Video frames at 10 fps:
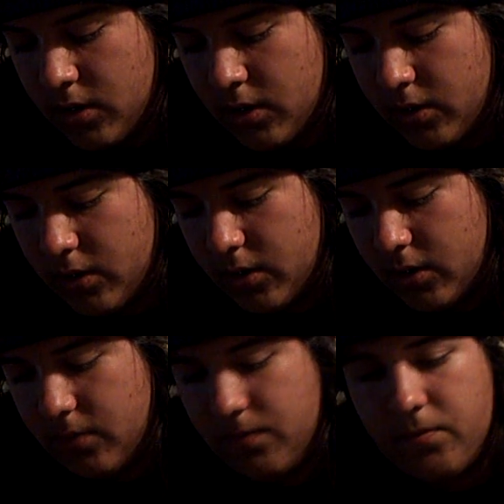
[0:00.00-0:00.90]
And
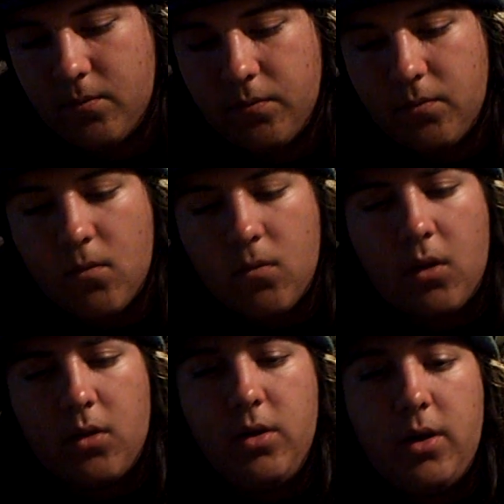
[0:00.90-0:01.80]
uh,
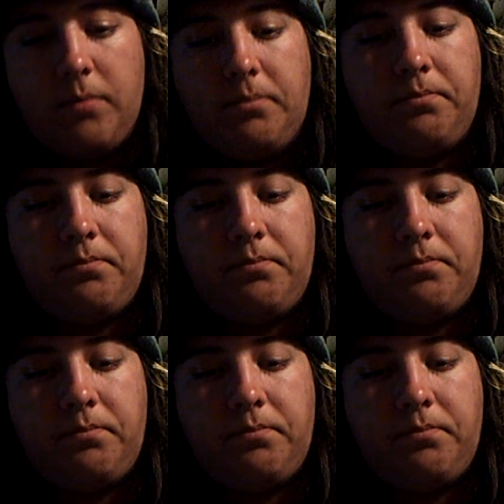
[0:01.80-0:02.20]
yeah.